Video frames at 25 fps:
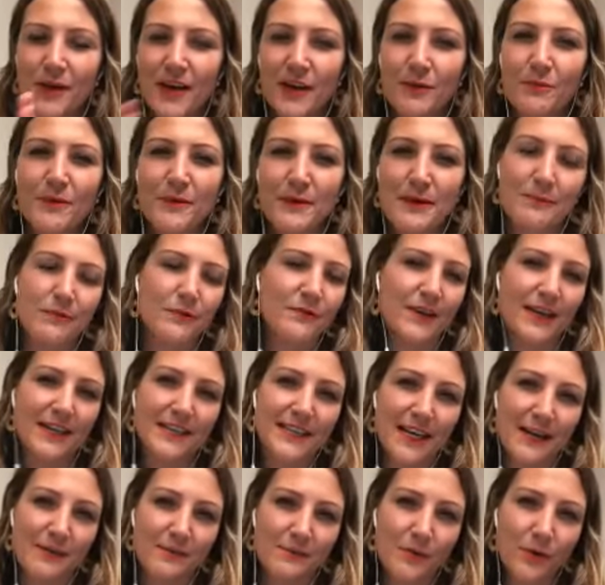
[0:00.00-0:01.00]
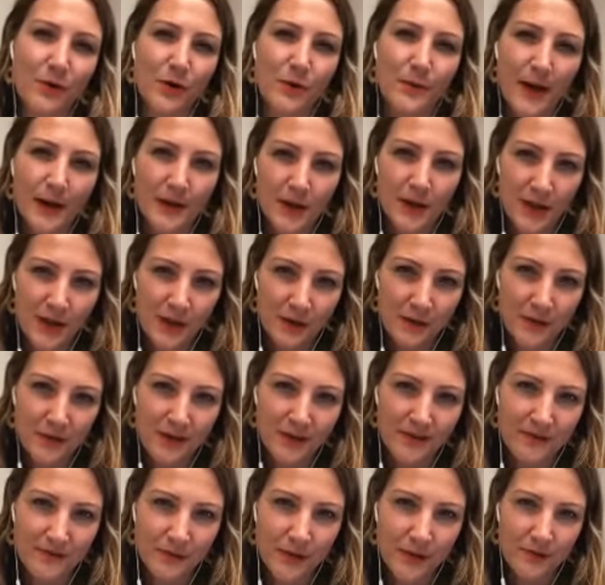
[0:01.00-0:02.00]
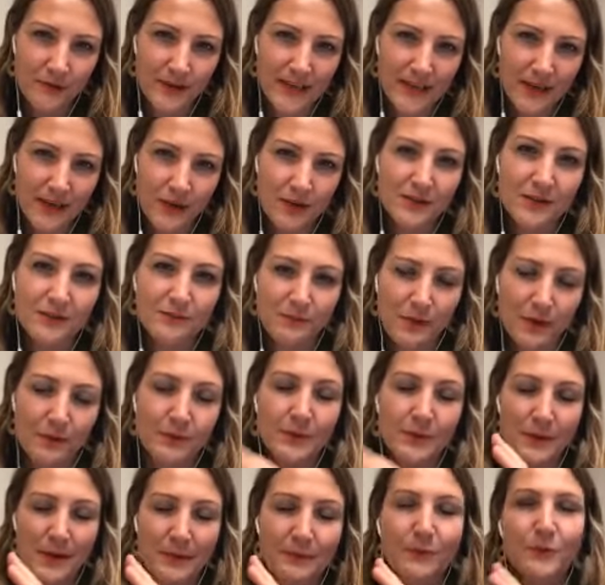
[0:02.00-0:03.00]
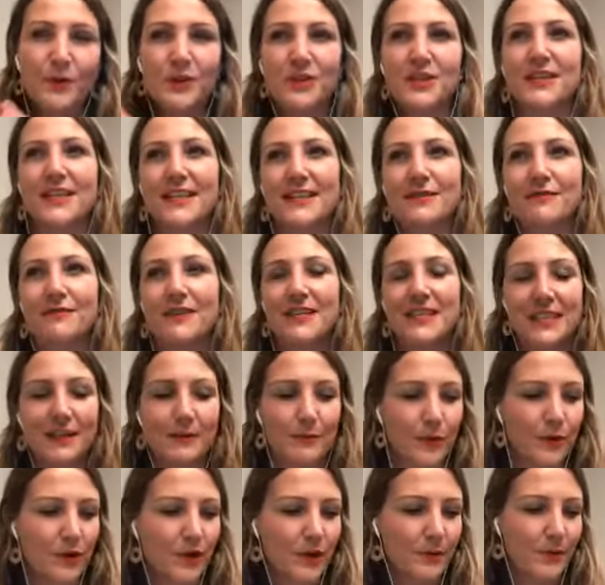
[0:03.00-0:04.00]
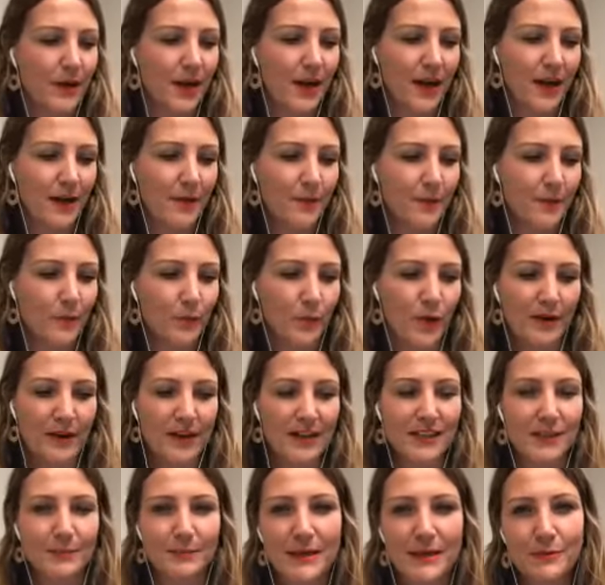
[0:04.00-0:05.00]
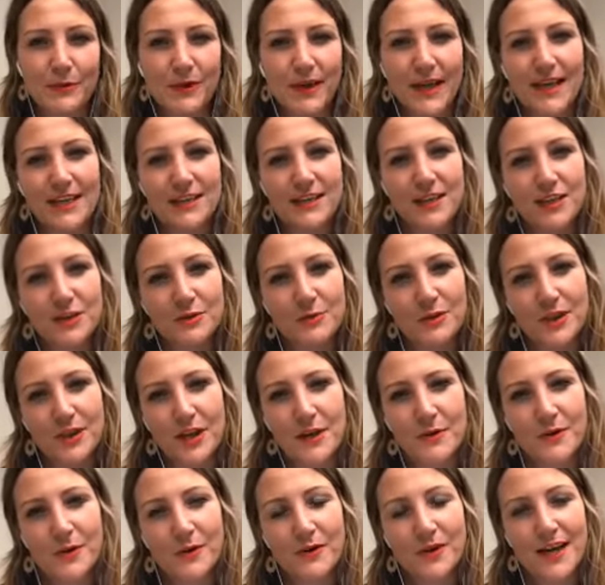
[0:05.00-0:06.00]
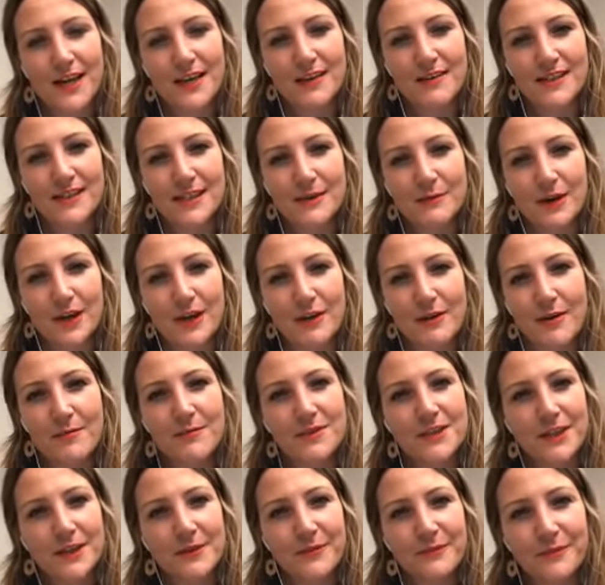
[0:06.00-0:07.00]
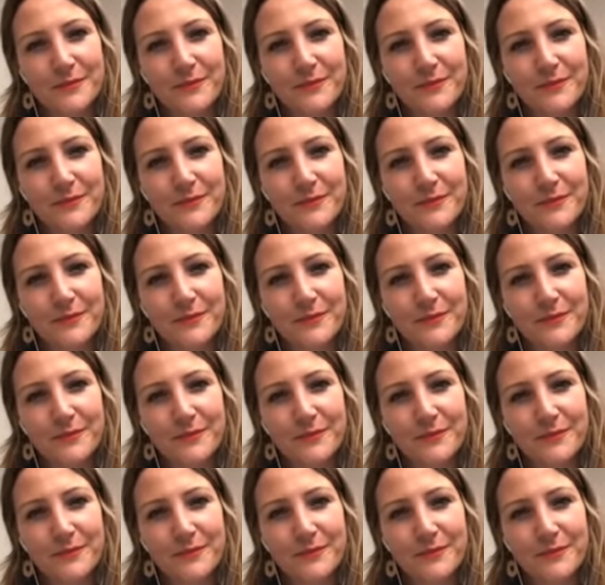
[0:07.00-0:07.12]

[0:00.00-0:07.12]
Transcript: people find out more about you? If we're probably people watching this are reading the book, but where else can people get in touch with you or kind of see what you're up to?